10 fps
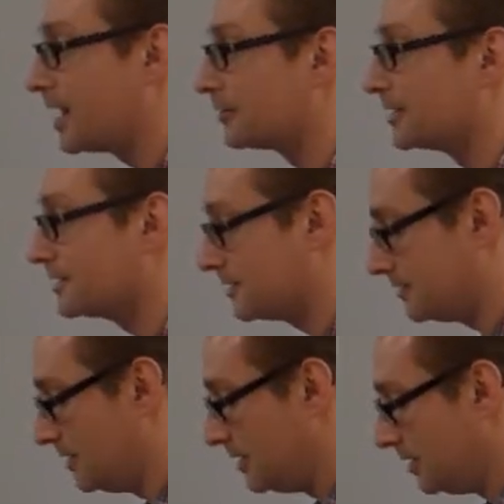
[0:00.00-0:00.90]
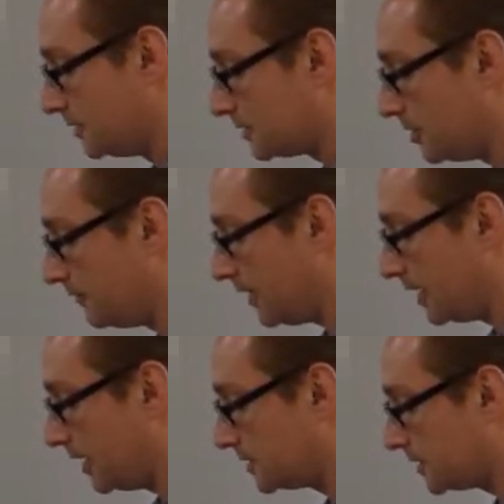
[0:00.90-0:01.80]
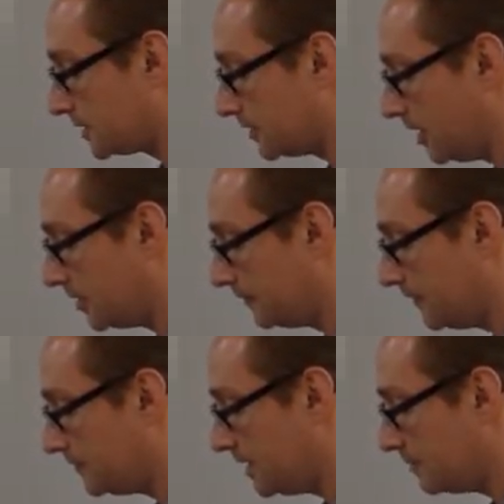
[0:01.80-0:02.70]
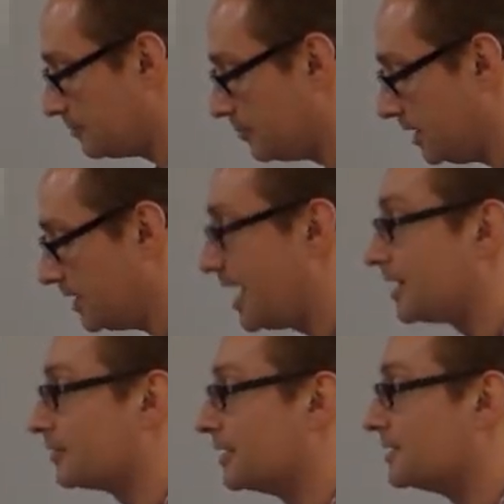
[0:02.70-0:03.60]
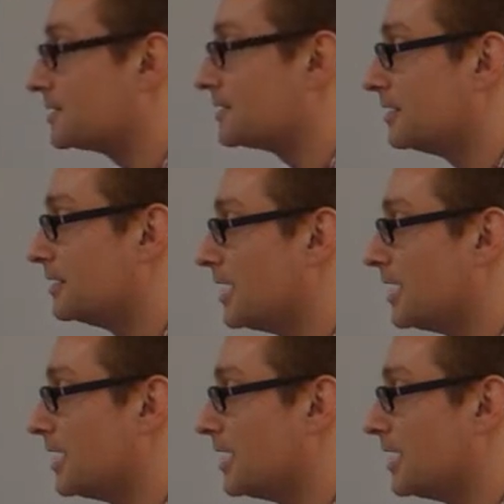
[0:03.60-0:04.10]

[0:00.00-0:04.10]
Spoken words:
calories. So if it says 150 big calories,